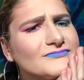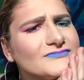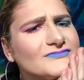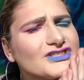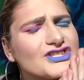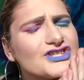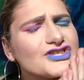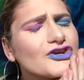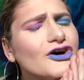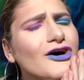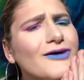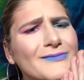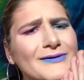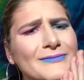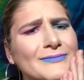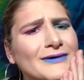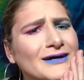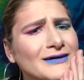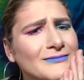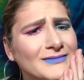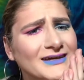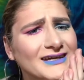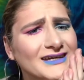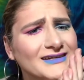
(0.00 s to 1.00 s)
Just call me
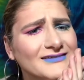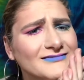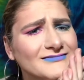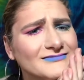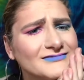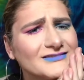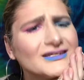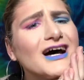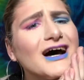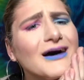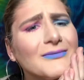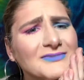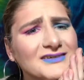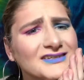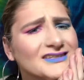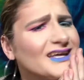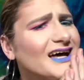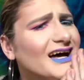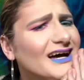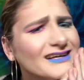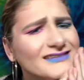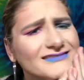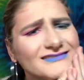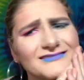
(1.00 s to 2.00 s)
by me, Tommy,
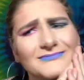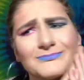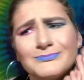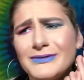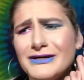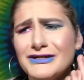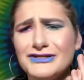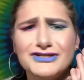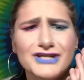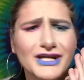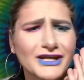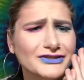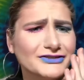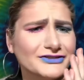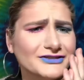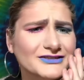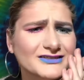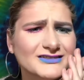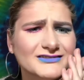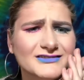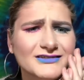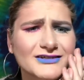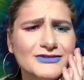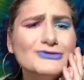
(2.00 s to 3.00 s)
not by
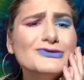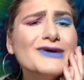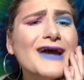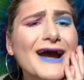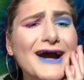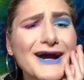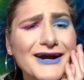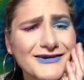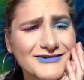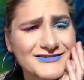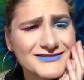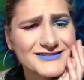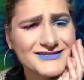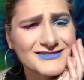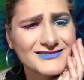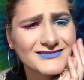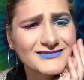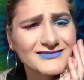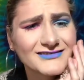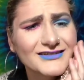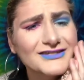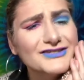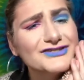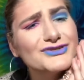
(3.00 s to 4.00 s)
gender. Who cares?
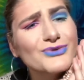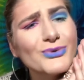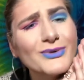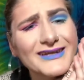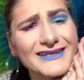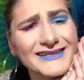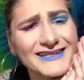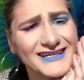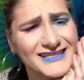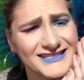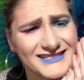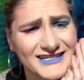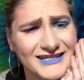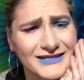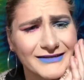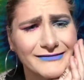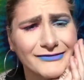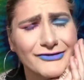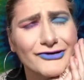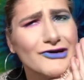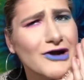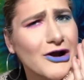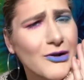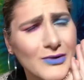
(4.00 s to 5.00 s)
It's twenty
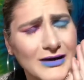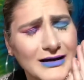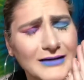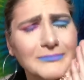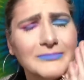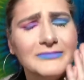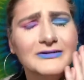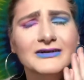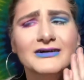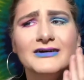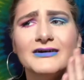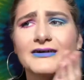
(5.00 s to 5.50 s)
nineteen. Grow up.